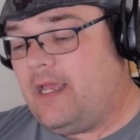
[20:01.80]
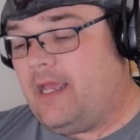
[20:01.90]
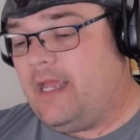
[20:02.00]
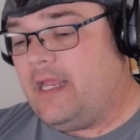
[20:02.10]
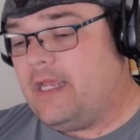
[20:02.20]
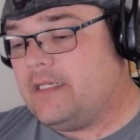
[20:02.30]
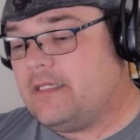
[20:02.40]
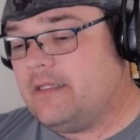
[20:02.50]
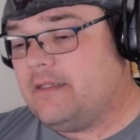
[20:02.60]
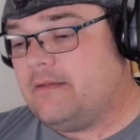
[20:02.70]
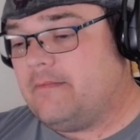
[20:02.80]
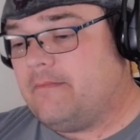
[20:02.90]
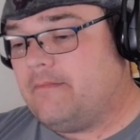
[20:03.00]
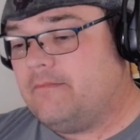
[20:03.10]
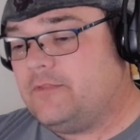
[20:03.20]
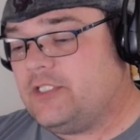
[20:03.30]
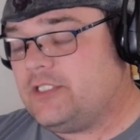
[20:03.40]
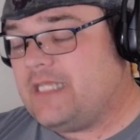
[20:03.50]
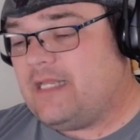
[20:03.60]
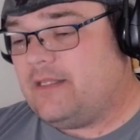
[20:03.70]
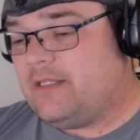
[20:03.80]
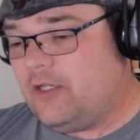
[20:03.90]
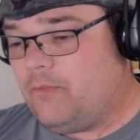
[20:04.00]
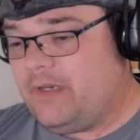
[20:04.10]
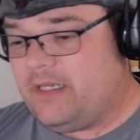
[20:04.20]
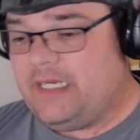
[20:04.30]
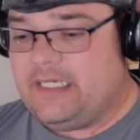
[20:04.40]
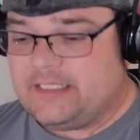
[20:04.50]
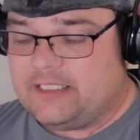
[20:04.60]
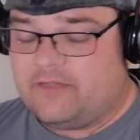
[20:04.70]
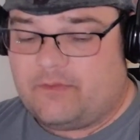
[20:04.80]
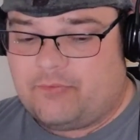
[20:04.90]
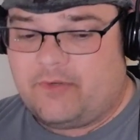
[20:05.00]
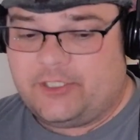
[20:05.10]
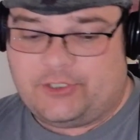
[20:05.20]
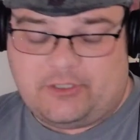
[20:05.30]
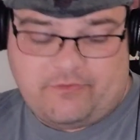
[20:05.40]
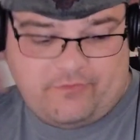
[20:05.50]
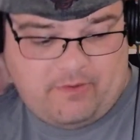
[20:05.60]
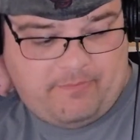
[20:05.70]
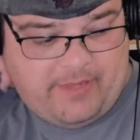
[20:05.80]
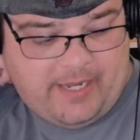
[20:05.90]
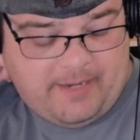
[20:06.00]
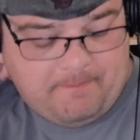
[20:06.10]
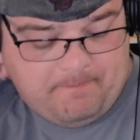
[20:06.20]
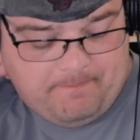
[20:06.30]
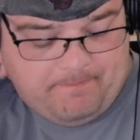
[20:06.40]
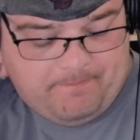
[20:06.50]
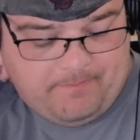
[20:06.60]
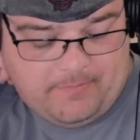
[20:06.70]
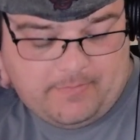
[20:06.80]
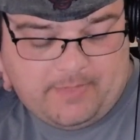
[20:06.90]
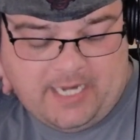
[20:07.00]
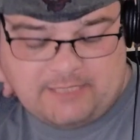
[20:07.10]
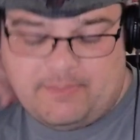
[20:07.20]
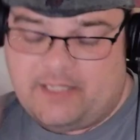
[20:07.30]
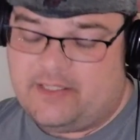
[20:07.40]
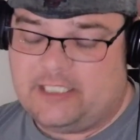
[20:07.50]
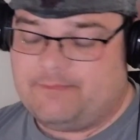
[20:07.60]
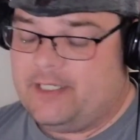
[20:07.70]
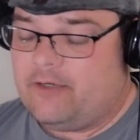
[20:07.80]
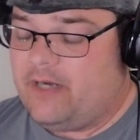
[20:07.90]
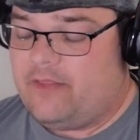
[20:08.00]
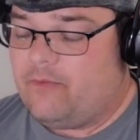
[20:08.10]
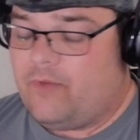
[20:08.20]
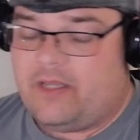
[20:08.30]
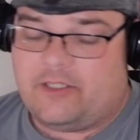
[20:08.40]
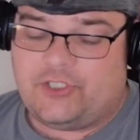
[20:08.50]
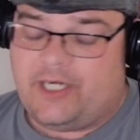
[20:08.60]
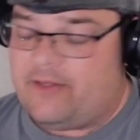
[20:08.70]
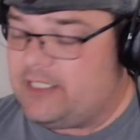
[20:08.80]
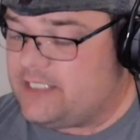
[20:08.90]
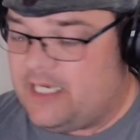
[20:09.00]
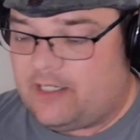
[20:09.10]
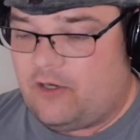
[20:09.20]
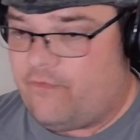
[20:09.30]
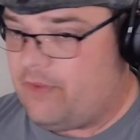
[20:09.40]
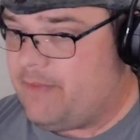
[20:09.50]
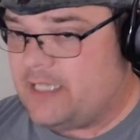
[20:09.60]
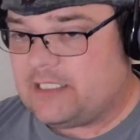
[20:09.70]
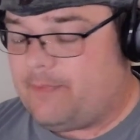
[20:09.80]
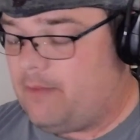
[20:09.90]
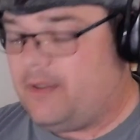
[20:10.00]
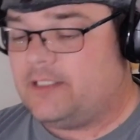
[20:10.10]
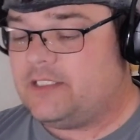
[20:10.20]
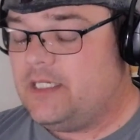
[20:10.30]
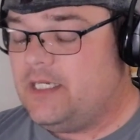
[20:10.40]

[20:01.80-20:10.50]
And just that little bit of easing of the pressure from that has made things better. And the way the channel has taken off in the past couple of months,